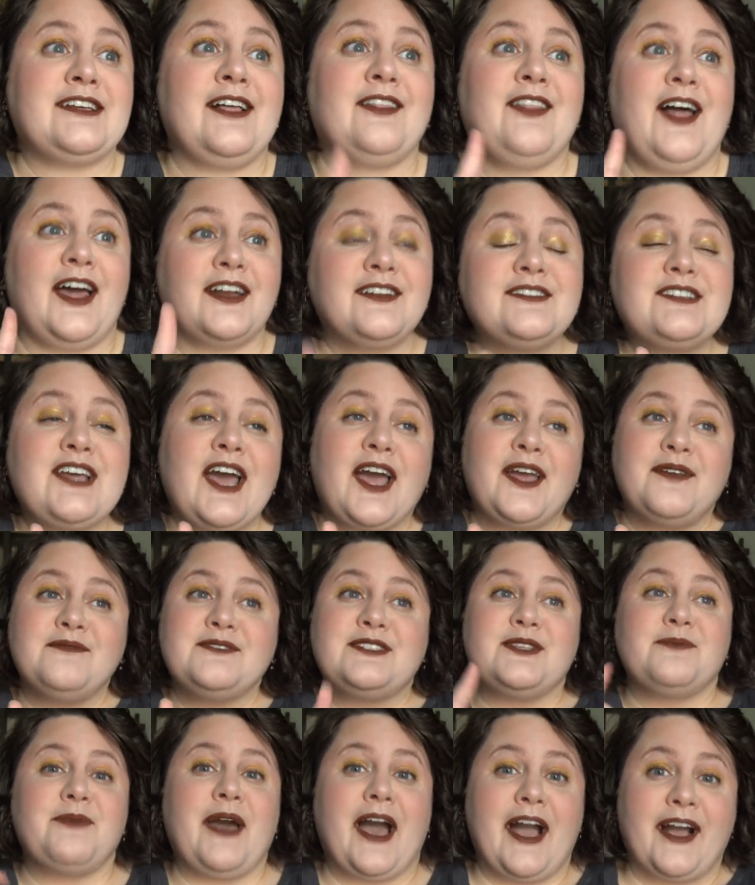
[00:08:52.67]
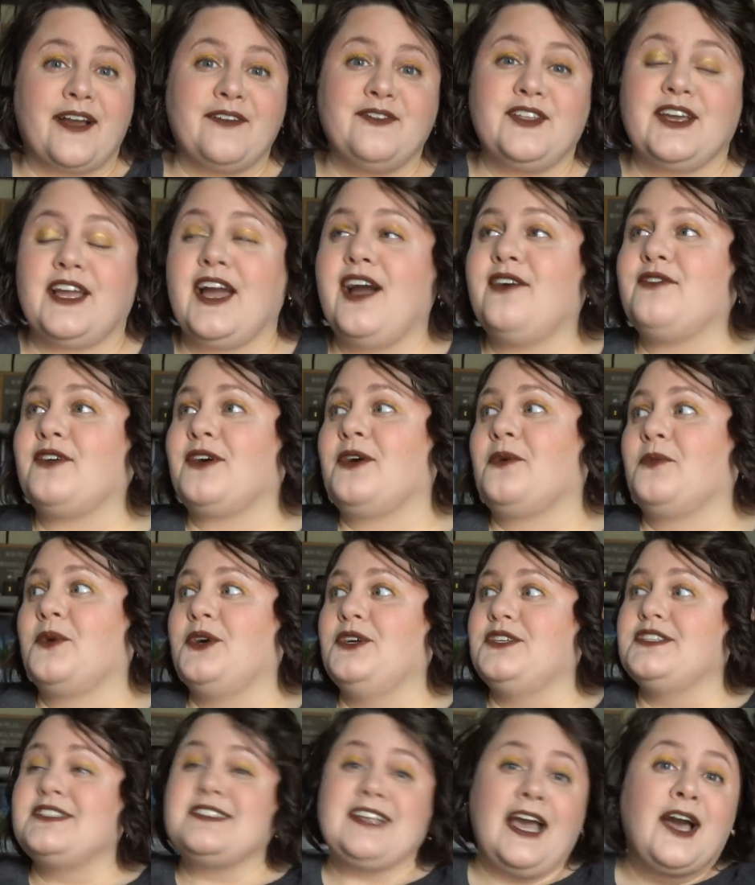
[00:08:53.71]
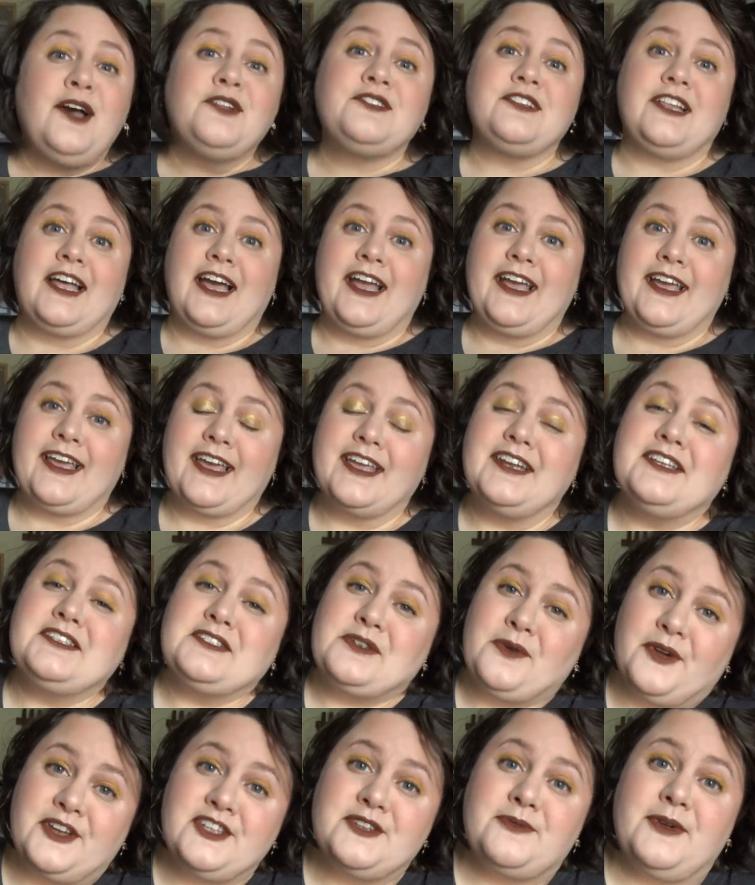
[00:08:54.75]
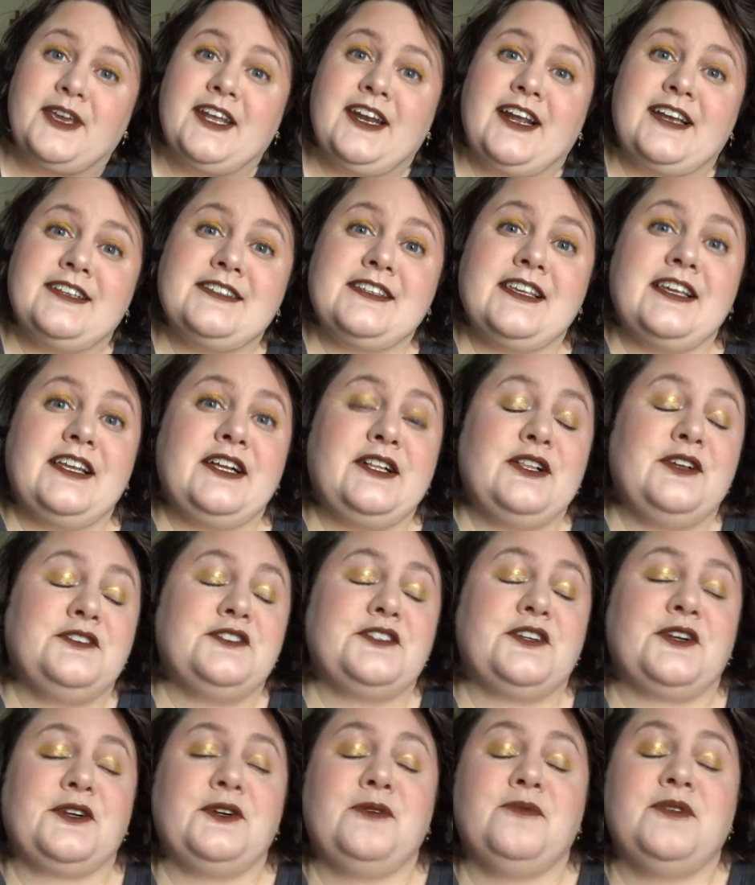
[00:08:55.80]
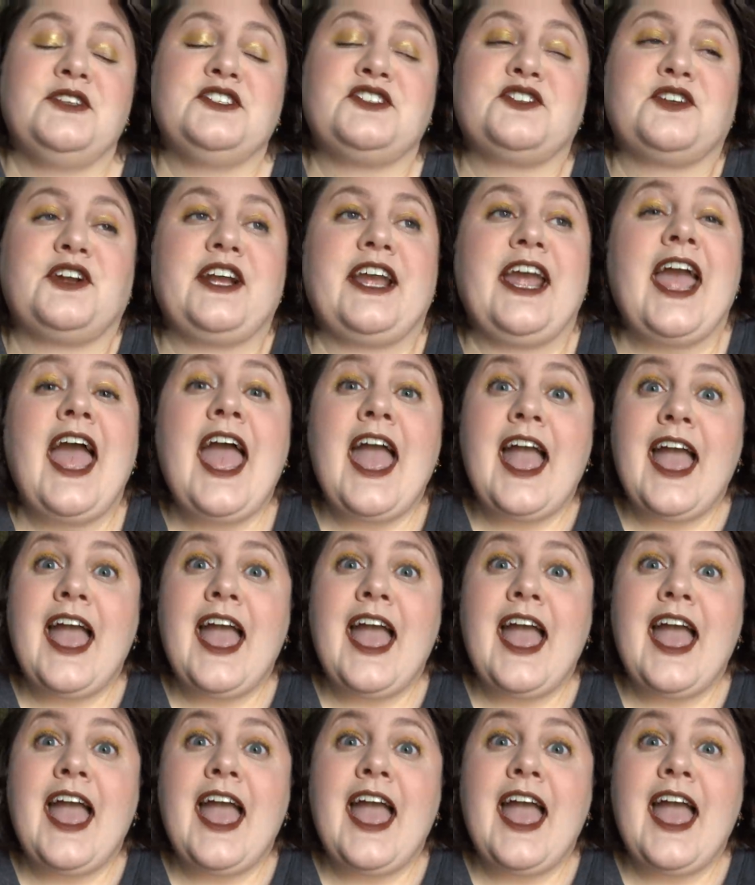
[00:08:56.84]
A lot of times the back of the cover will sound like it is going to be an isolated closed circle mystery,